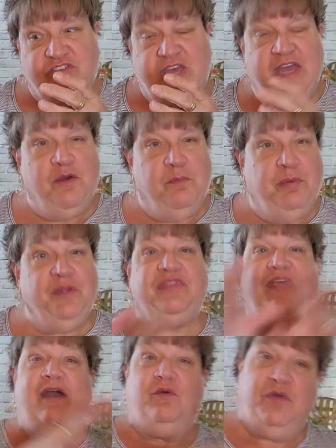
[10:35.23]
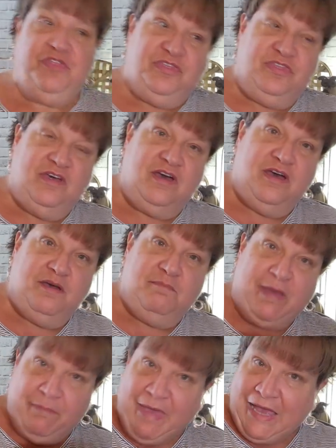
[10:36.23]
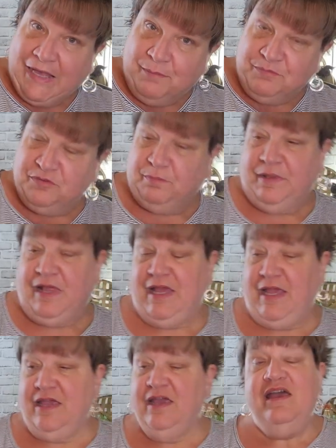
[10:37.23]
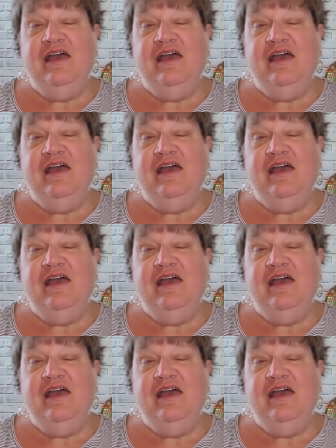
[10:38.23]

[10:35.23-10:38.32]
I don't put that with my backup supply.